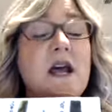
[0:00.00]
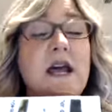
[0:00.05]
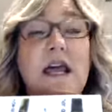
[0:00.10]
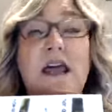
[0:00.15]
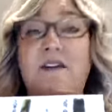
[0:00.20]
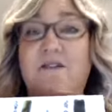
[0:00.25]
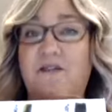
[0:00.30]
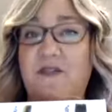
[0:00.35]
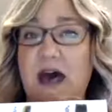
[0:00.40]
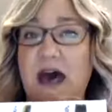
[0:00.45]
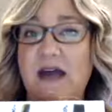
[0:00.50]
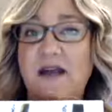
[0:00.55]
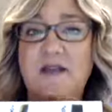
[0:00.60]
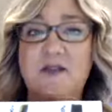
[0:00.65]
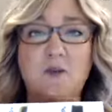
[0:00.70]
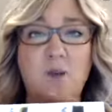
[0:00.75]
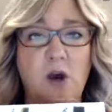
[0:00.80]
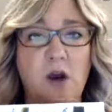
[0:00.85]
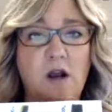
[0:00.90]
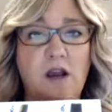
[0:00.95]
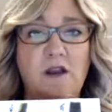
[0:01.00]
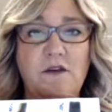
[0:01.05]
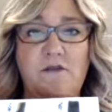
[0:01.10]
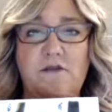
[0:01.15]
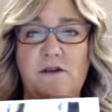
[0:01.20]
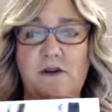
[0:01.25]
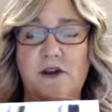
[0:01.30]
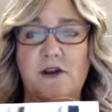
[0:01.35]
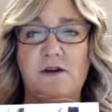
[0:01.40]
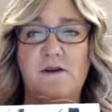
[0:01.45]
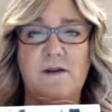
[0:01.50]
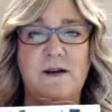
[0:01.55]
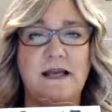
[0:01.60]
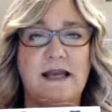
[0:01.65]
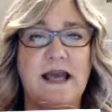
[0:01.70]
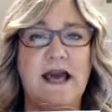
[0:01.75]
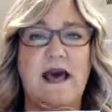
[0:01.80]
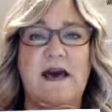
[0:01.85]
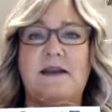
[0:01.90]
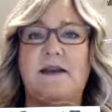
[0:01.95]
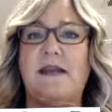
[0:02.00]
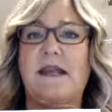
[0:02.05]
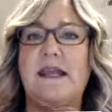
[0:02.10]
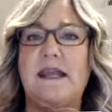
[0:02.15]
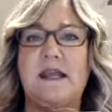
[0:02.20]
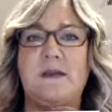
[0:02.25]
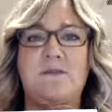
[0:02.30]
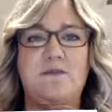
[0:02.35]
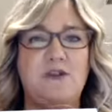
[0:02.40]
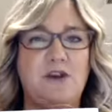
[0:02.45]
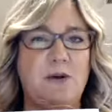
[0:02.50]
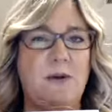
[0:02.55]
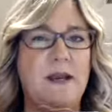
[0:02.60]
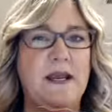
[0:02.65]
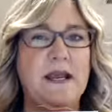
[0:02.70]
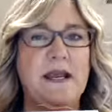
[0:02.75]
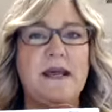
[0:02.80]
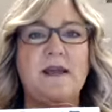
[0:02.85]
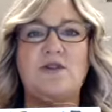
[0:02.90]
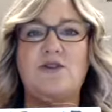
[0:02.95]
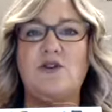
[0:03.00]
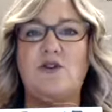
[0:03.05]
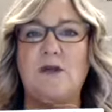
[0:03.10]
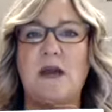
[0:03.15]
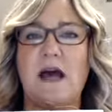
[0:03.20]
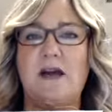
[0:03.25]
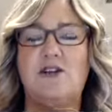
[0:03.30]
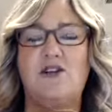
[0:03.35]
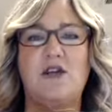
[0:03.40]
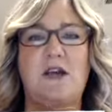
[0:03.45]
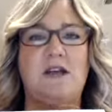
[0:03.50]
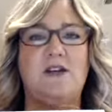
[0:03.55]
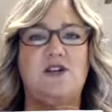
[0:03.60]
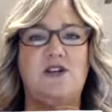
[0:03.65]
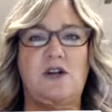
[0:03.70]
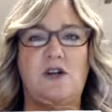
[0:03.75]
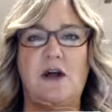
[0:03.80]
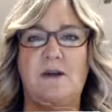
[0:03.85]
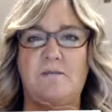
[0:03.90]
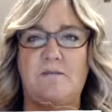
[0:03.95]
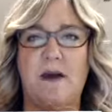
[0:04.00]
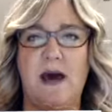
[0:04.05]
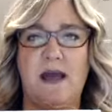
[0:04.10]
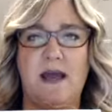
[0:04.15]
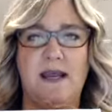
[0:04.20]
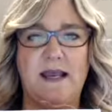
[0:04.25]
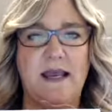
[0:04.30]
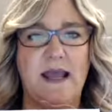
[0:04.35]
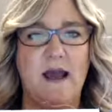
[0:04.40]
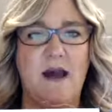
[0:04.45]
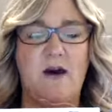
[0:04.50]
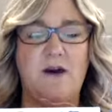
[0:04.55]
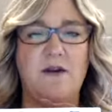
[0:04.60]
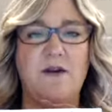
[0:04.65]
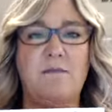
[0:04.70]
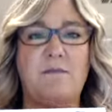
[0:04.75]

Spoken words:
If that is working for you, again, keep doing it. Do not change it on my account.